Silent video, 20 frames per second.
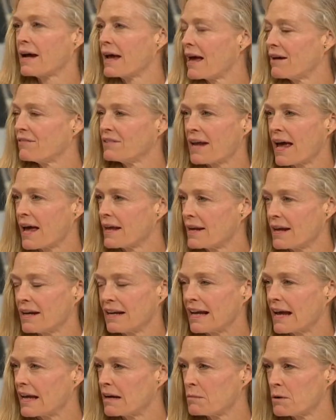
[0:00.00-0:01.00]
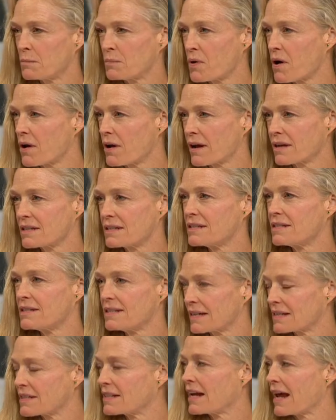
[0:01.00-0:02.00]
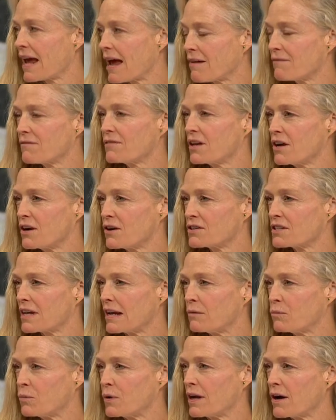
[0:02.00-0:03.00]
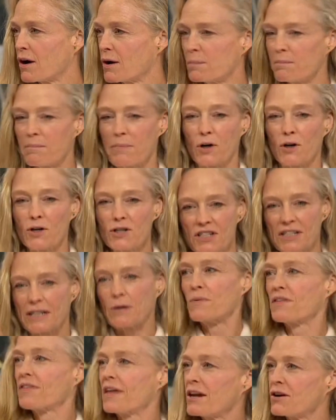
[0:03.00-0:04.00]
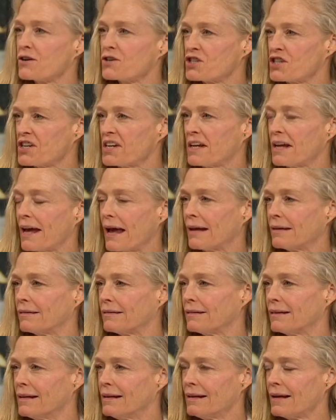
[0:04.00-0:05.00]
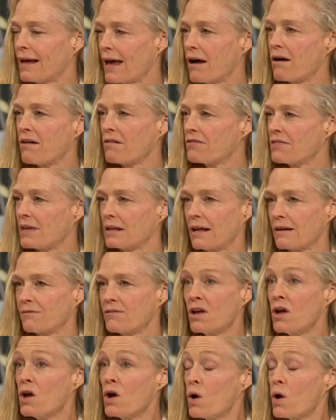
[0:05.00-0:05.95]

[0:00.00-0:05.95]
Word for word: haven't had any animal products in six and a half years. And wow. we are bursting with energy and health and life.